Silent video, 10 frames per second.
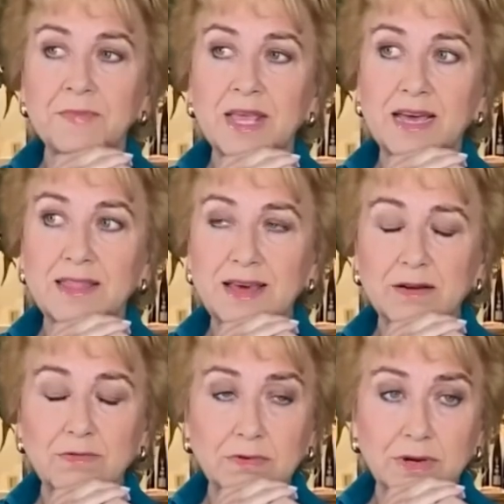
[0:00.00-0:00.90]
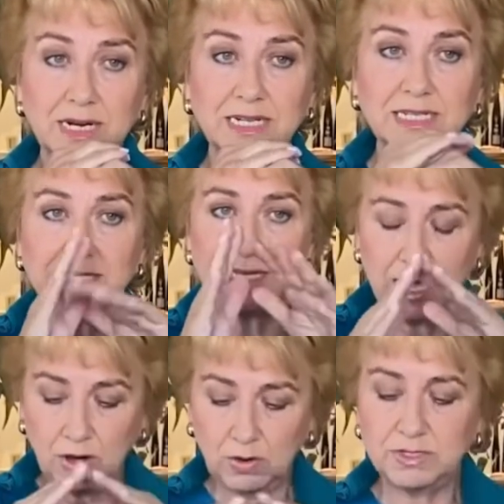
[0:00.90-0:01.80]
And that really does
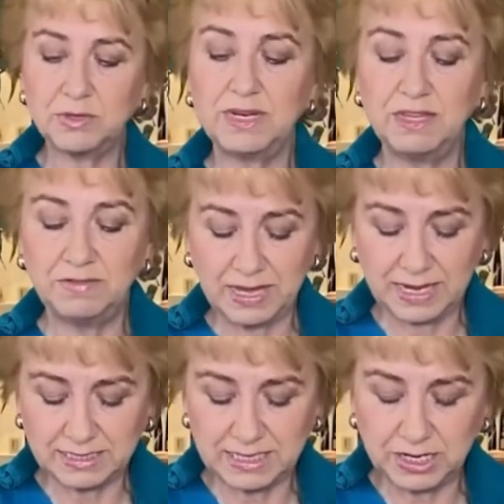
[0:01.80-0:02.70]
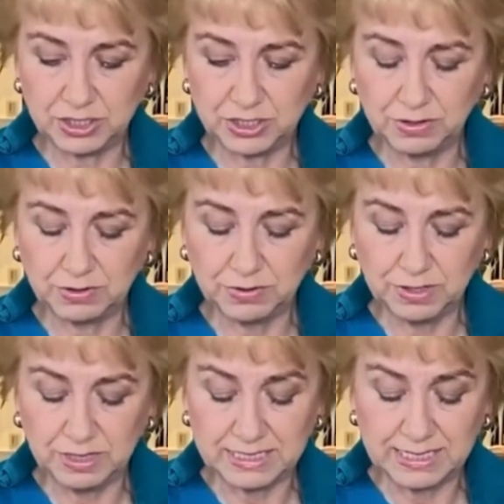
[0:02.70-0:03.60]
help to alleviate tension
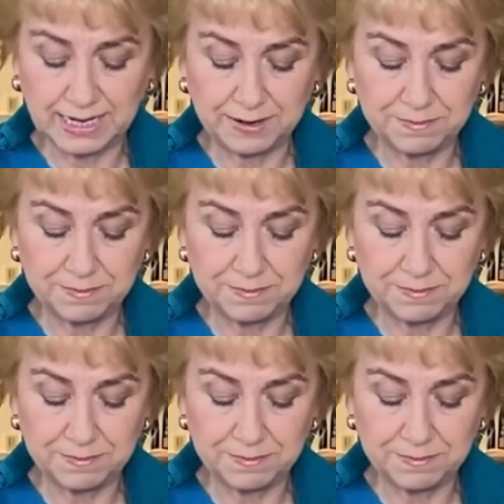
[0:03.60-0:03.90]
through the day.